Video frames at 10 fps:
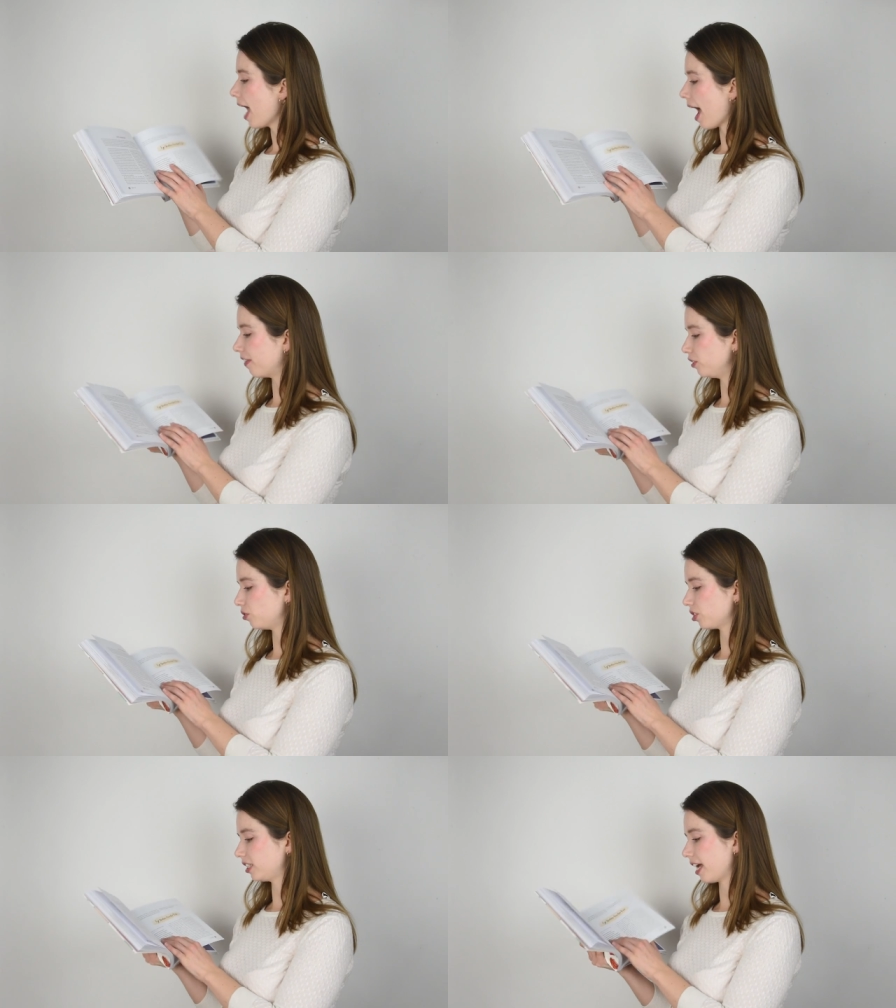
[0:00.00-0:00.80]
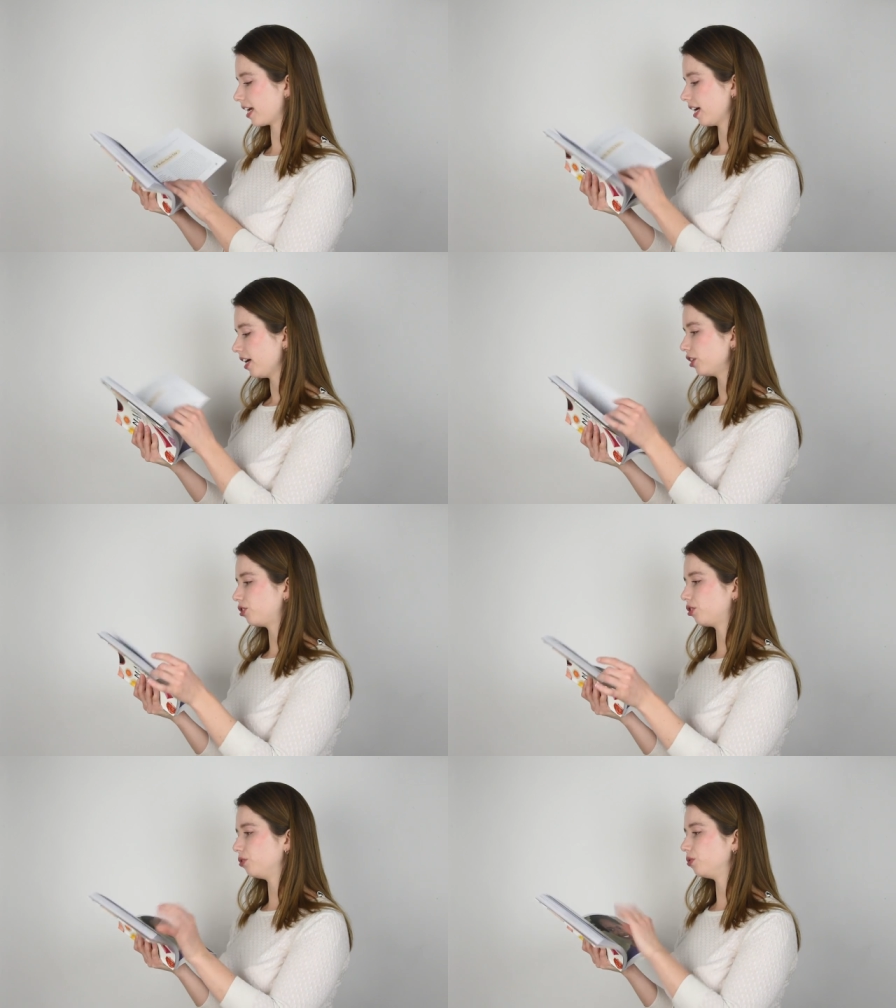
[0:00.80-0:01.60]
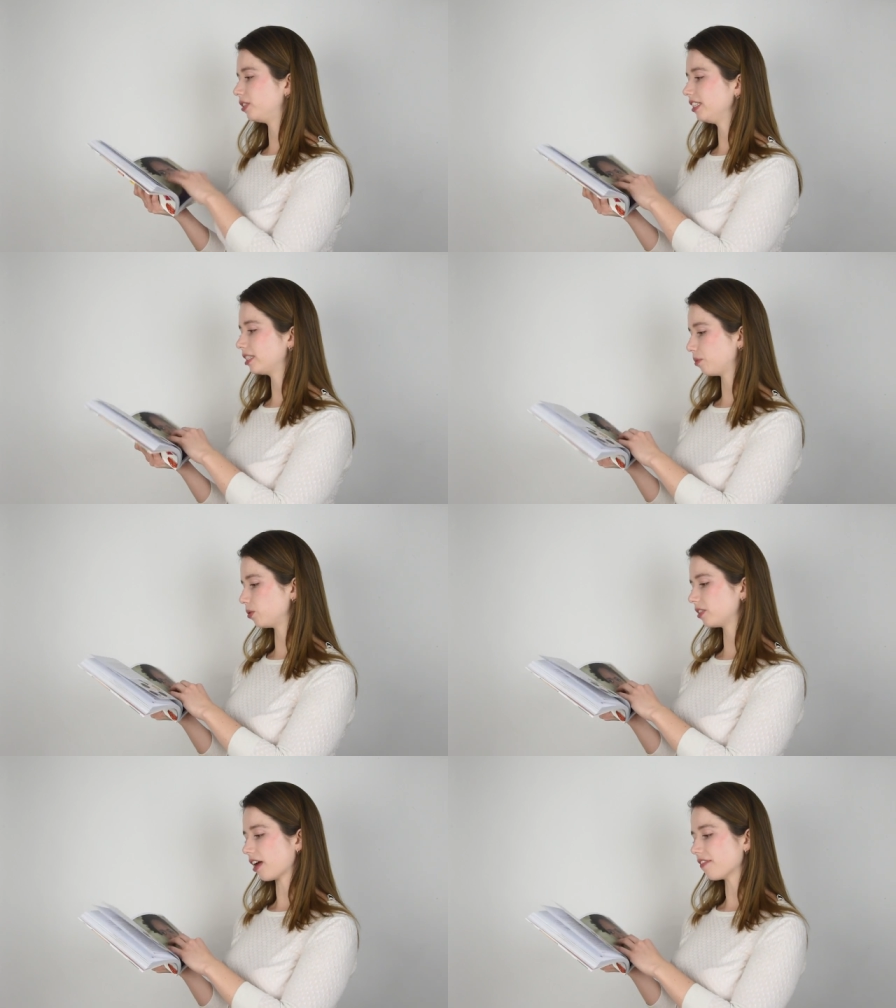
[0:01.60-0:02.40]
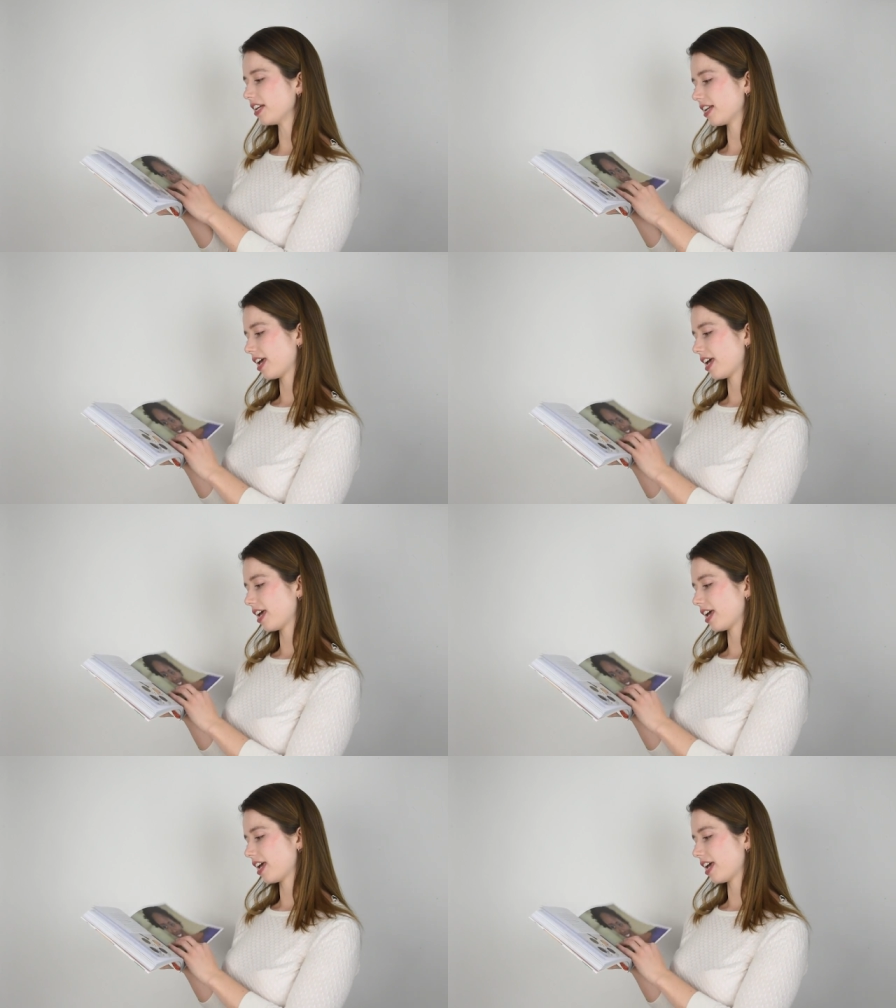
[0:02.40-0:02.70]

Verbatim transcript: And then you just take two teaspoons of it